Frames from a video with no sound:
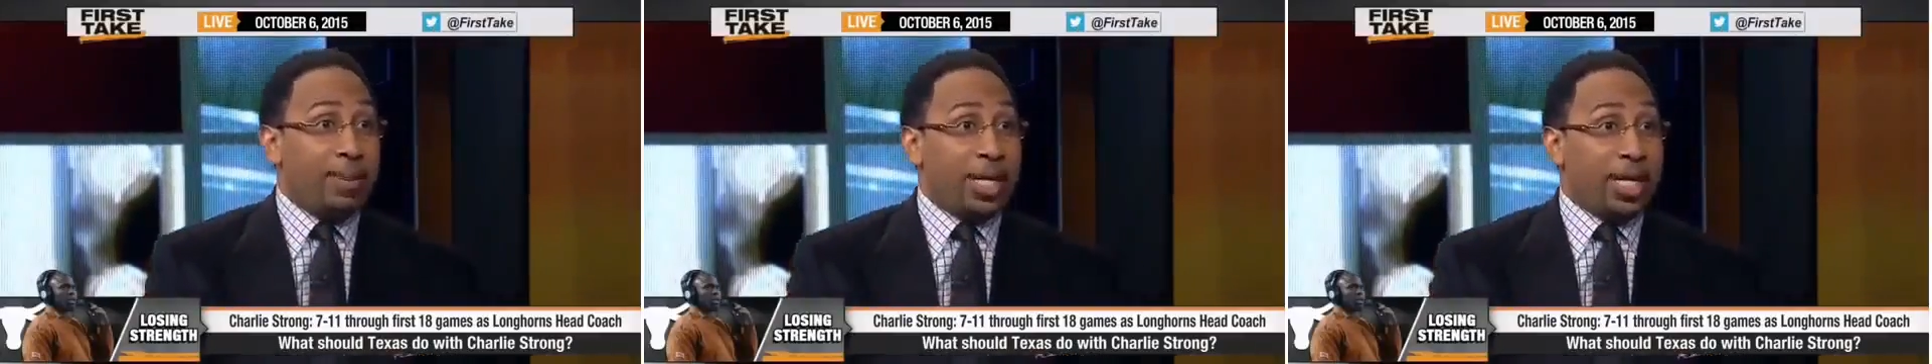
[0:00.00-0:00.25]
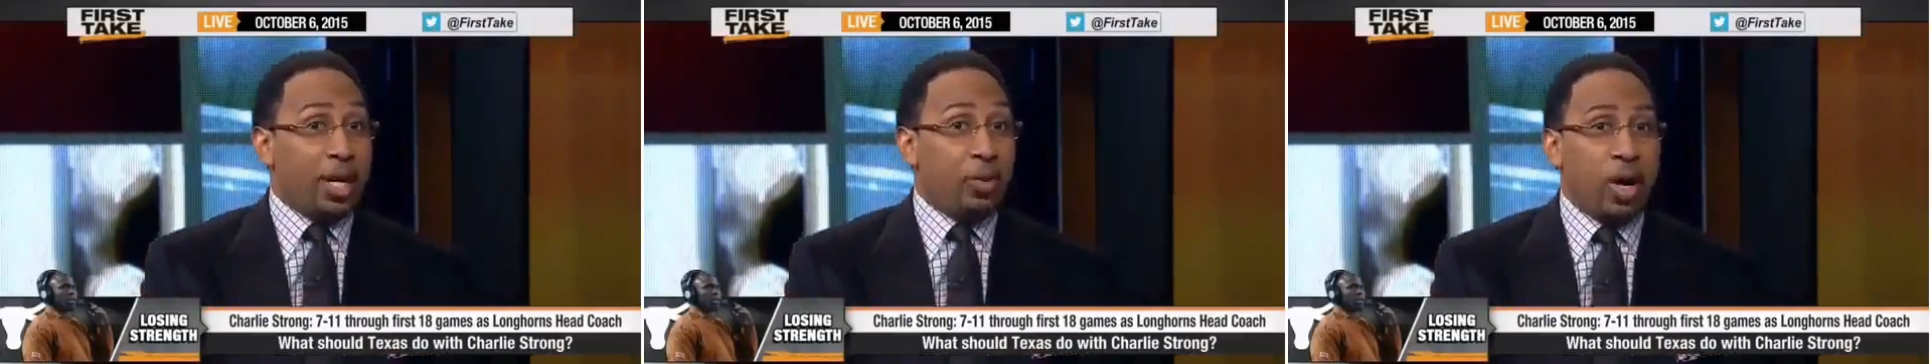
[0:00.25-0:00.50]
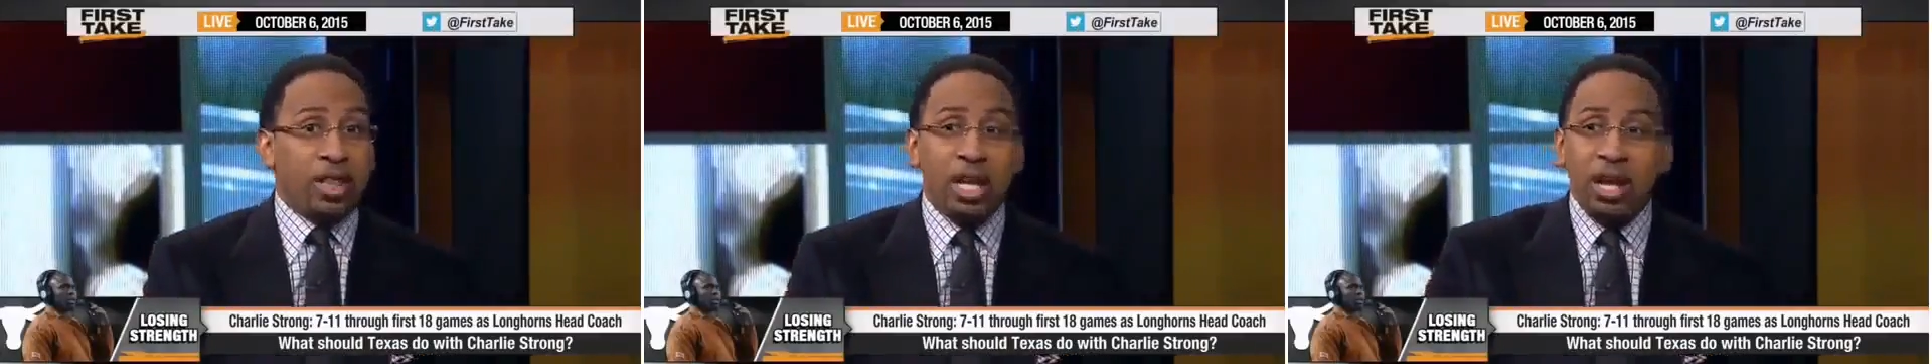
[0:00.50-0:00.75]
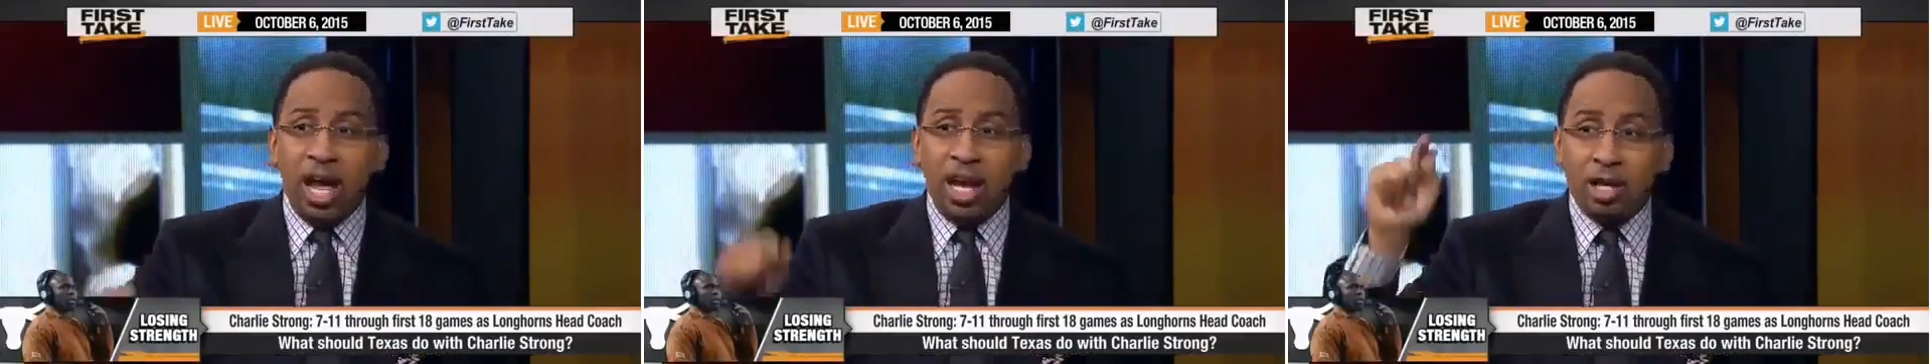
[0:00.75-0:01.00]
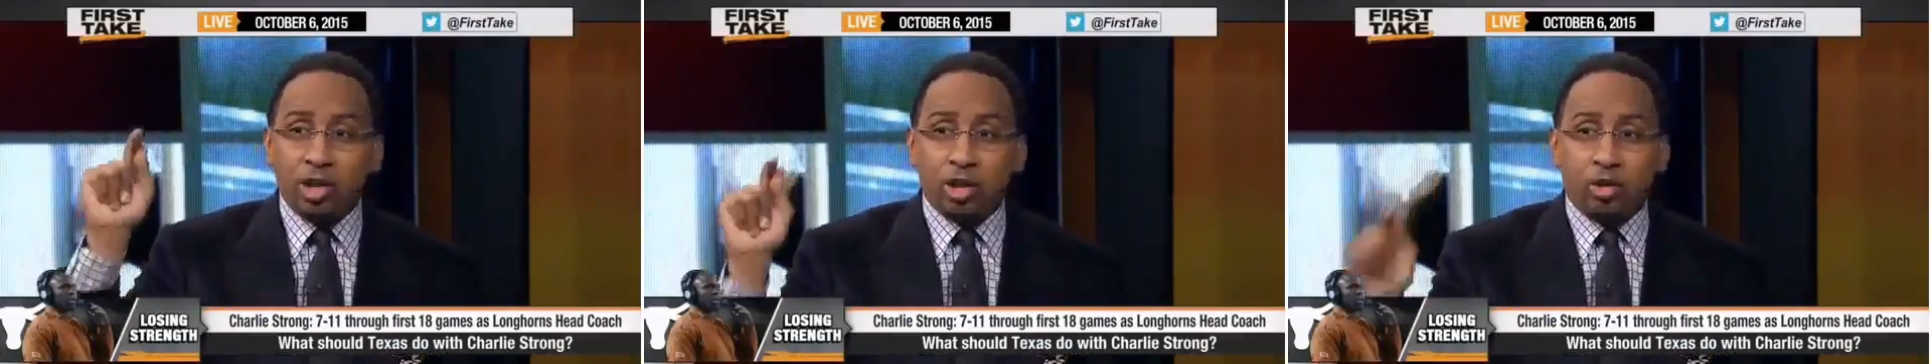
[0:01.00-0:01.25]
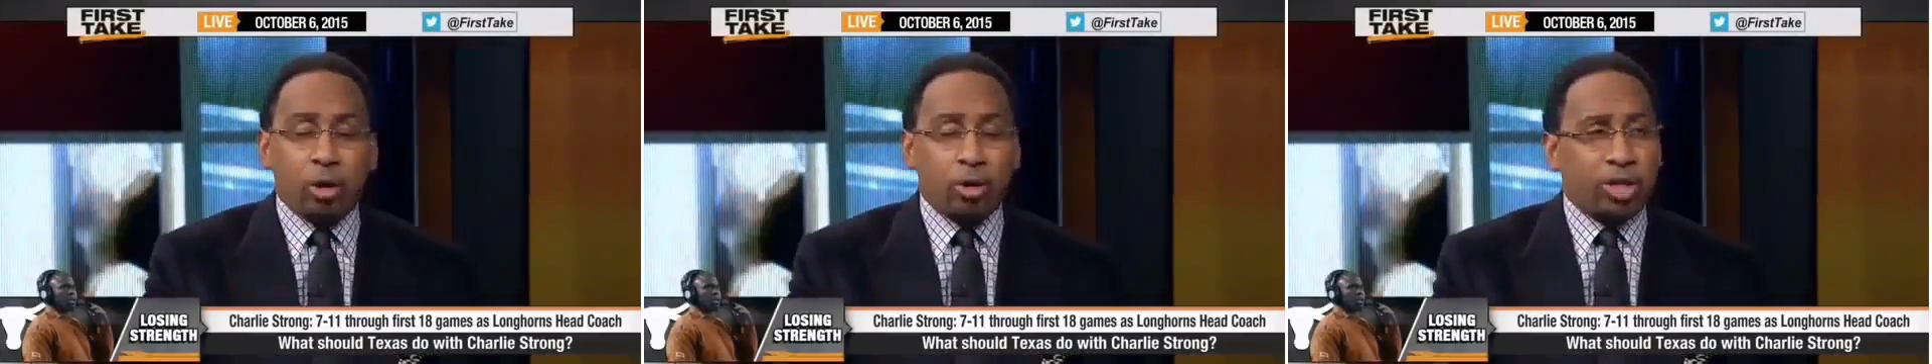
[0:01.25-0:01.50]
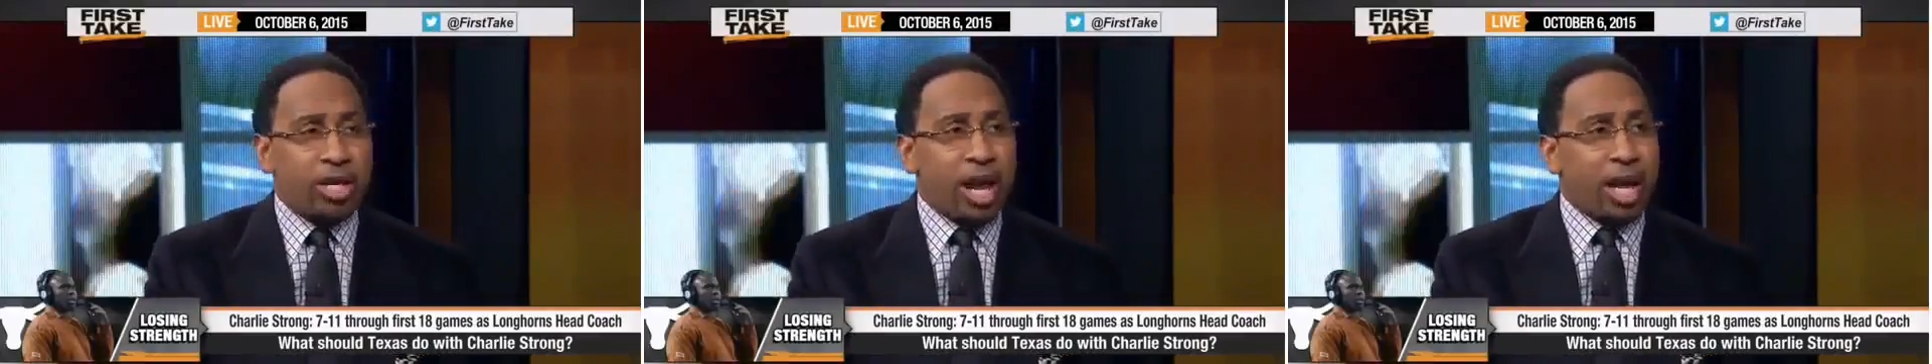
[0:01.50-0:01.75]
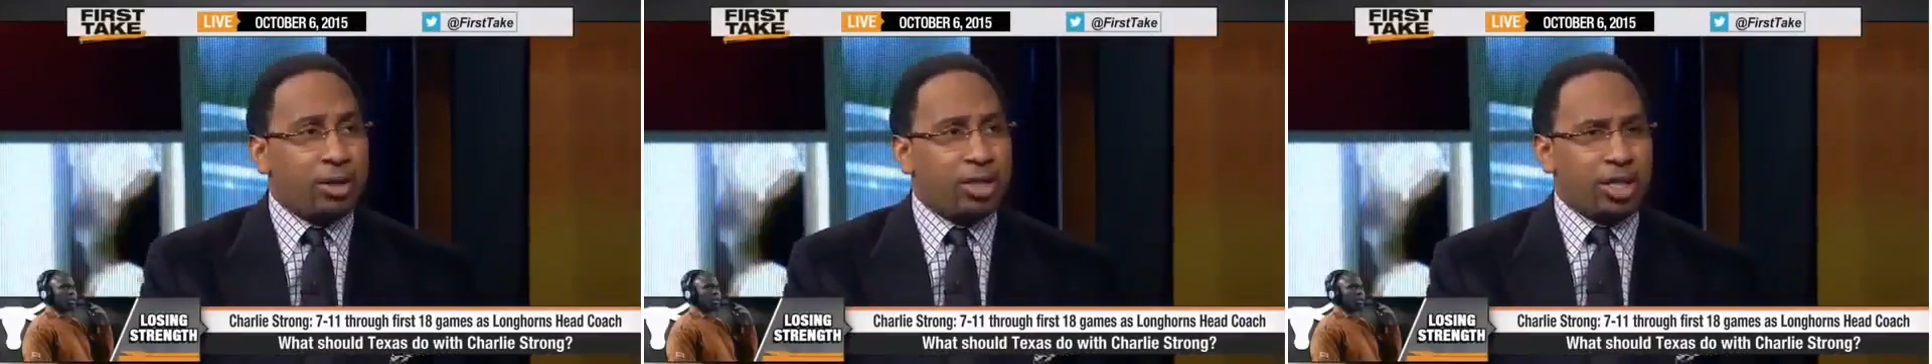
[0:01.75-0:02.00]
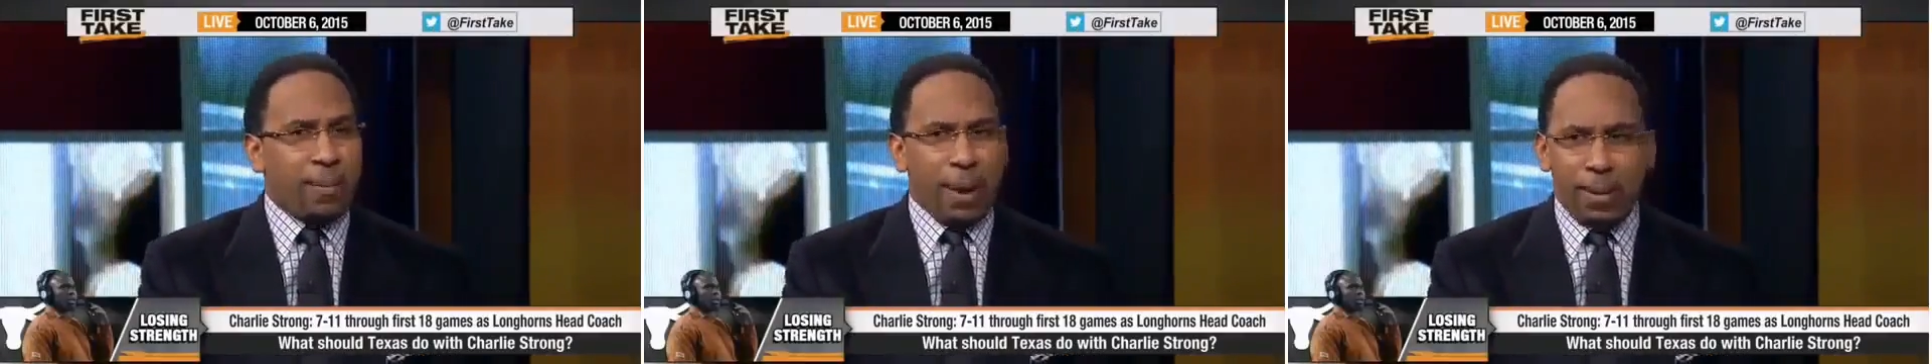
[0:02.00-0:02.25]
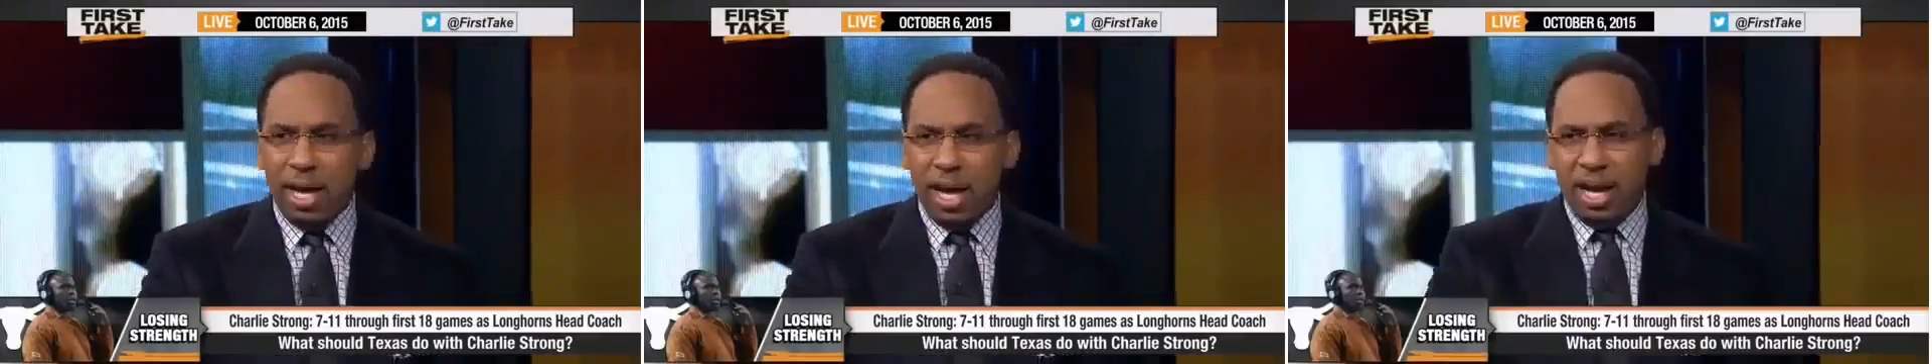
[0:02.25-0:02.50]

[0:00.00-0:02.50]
to begin with, and the struggles they're not going to stand by.